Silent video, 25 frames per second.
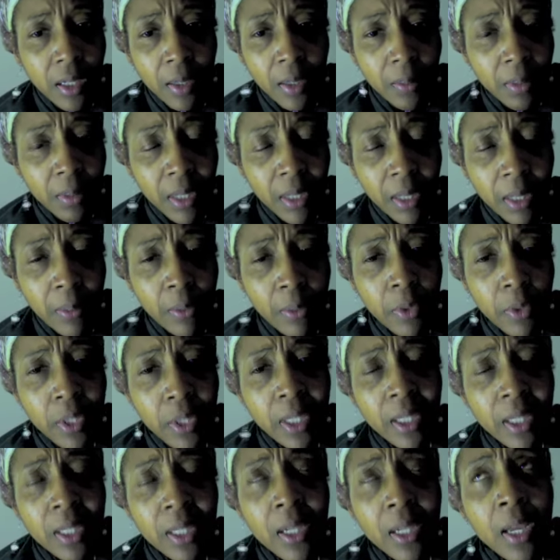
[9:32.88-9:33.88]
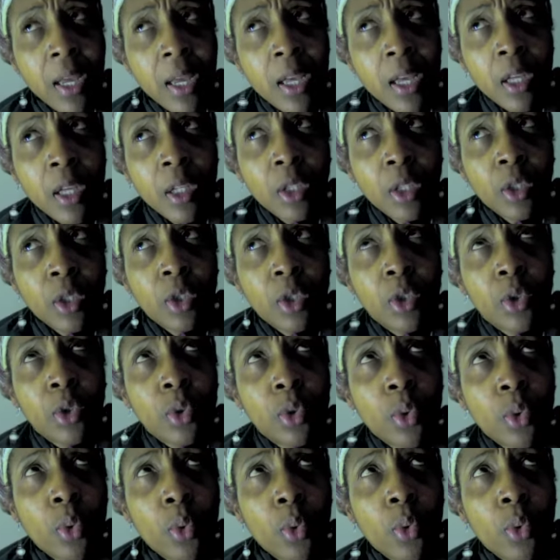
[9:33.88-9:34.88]
separated.
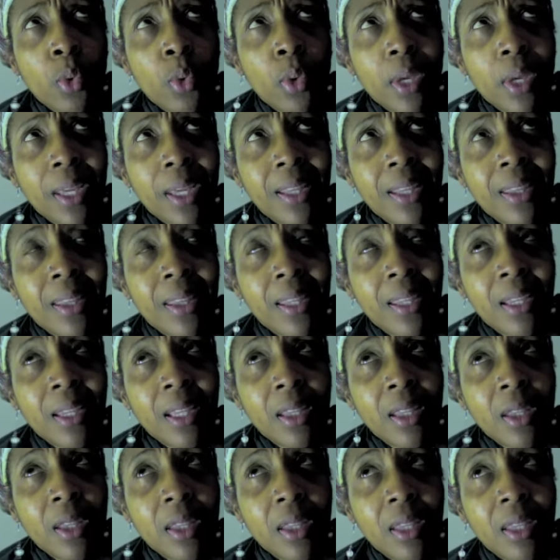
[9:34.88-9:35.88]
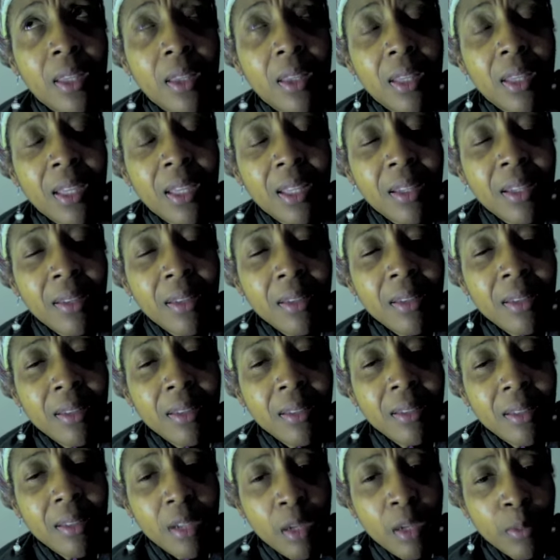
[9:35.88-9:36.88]
So in
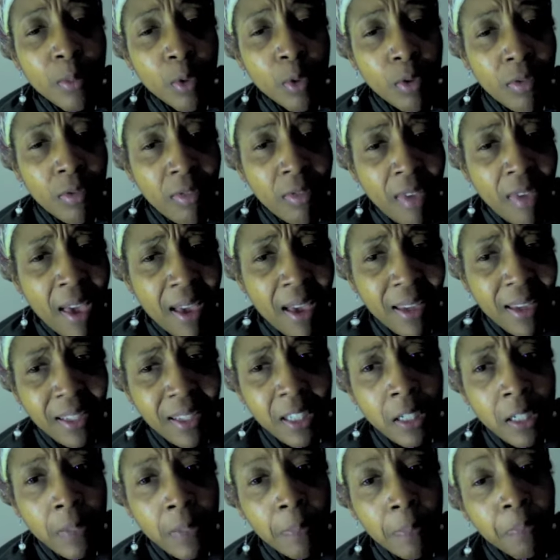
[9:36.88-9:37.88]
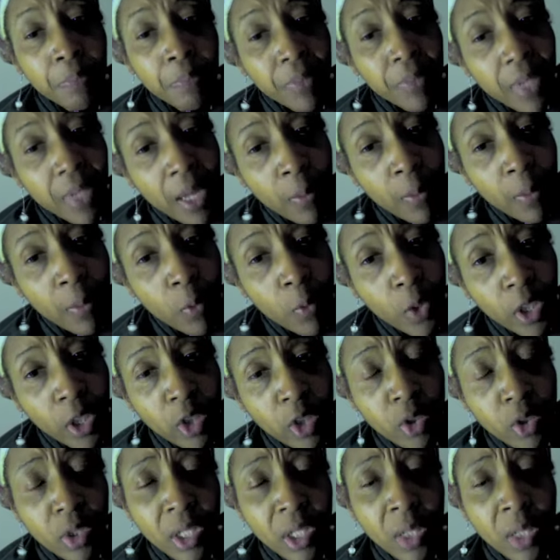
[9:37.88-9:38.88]
terms of that, I'm waiting to
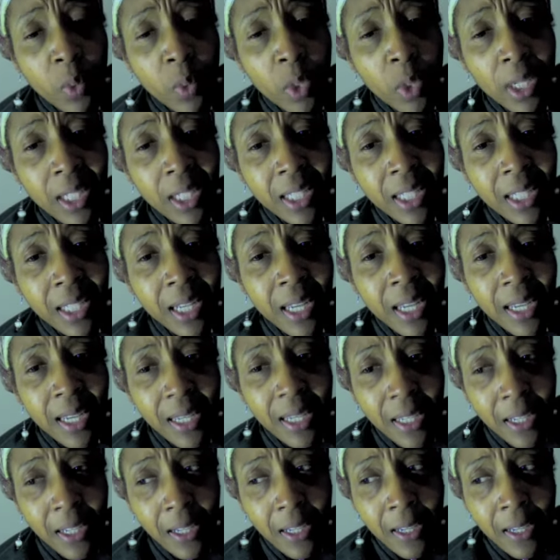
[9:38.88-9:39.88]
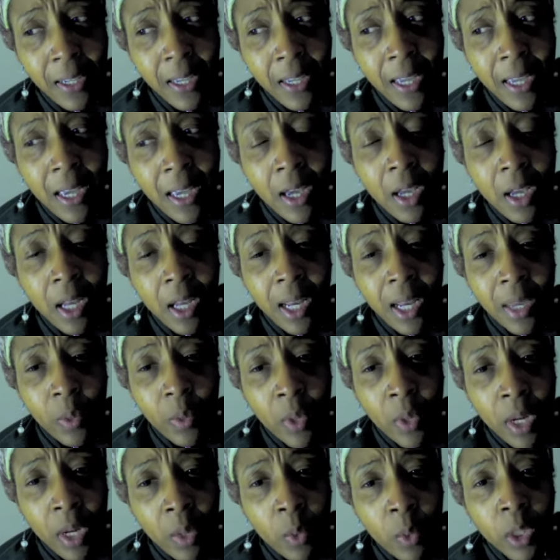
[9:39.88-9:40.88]
see what it's like when
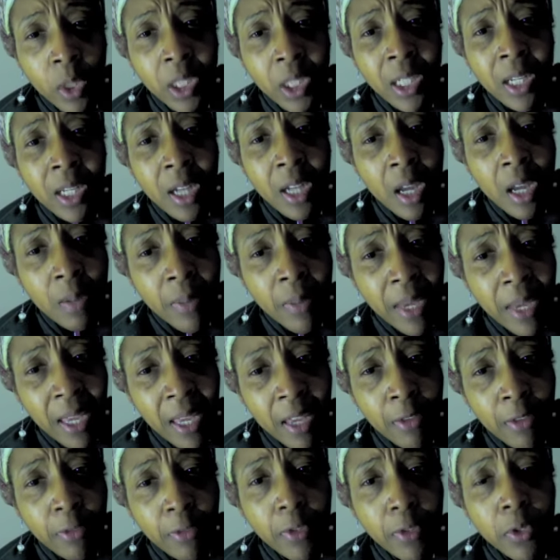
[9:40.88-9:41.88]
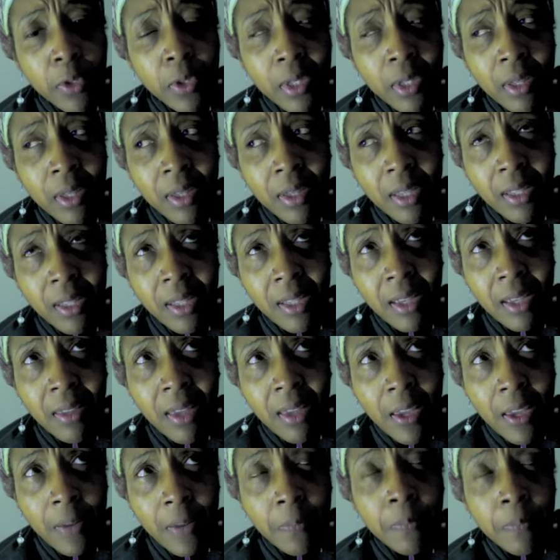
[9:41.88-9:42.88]
I wash it out, how my hair feels and things like
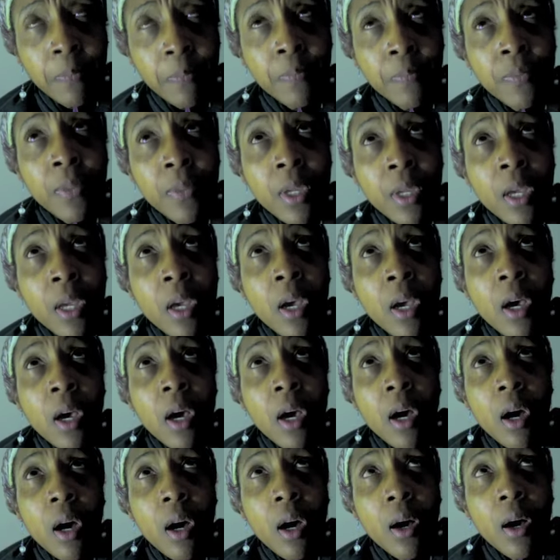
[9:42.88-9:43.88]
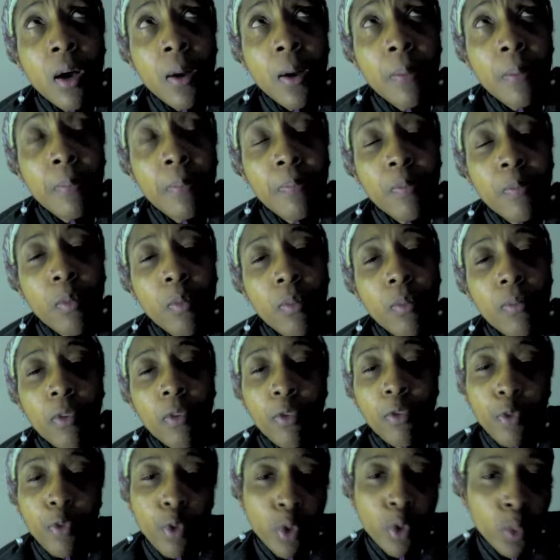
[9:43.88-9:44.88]
that. Of
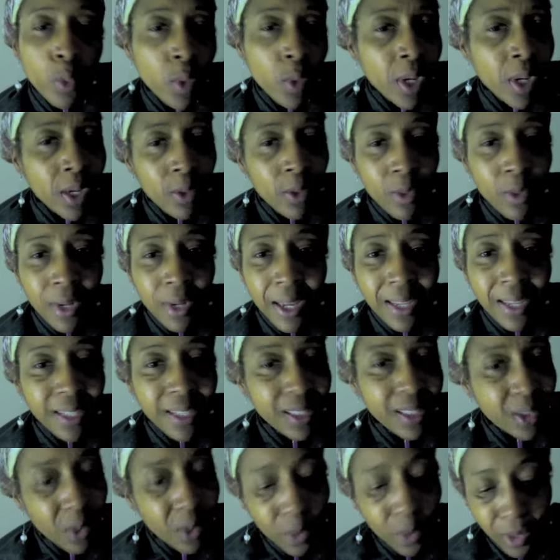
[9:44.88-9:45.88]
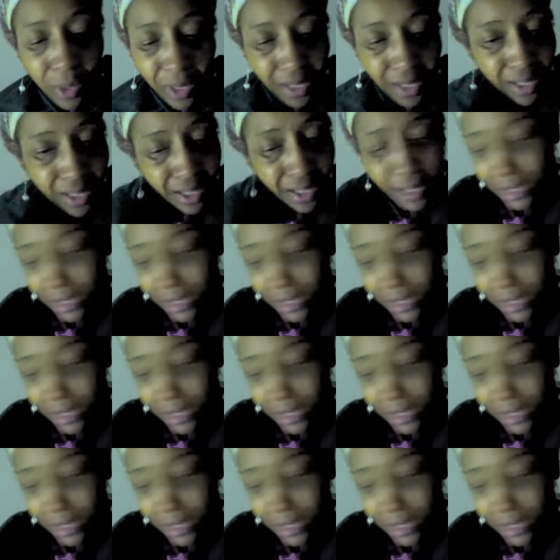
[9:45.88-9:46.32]
course, what I don't like is all these